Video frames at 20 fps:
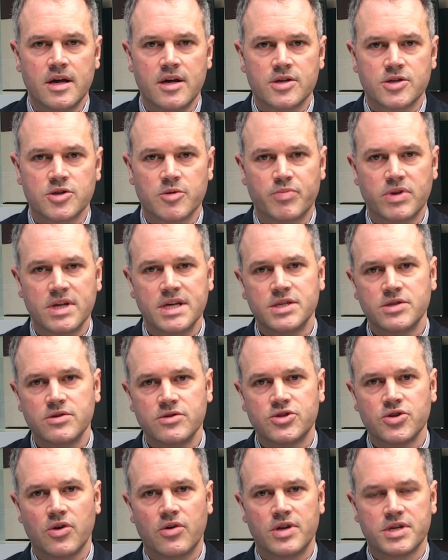So please do
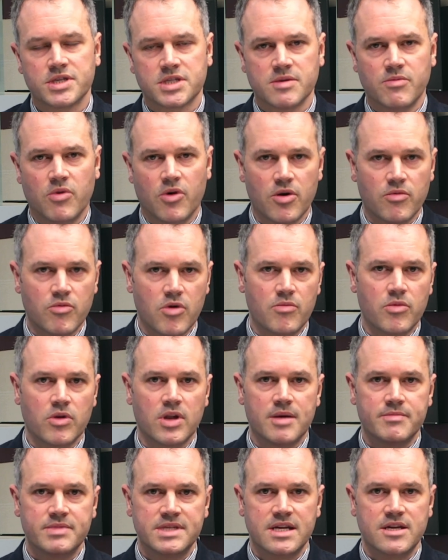join us tomorrow when
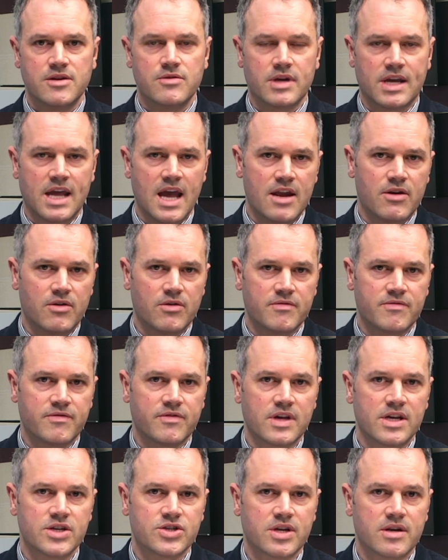we'll update you again on
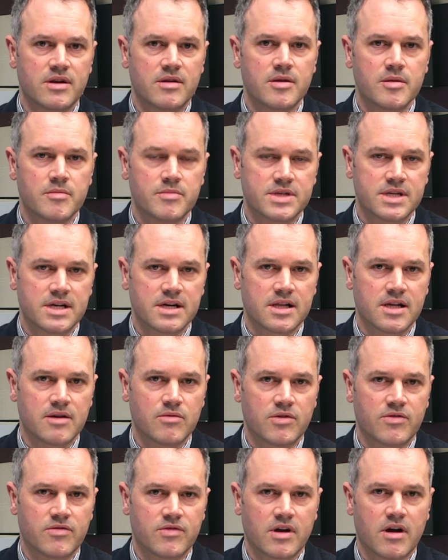inflation, particularly
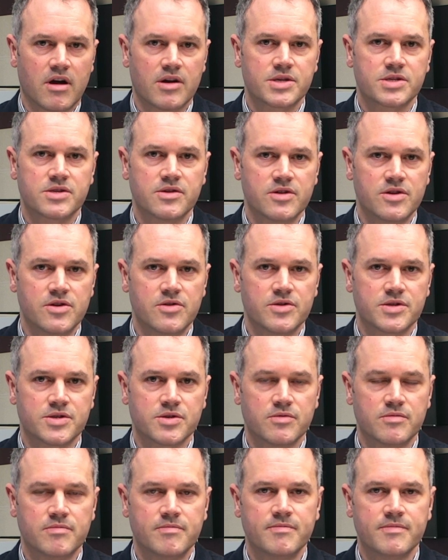with regards to the
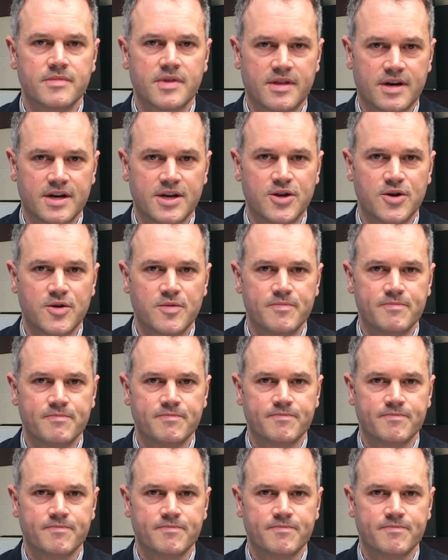Eurozone. Thank you.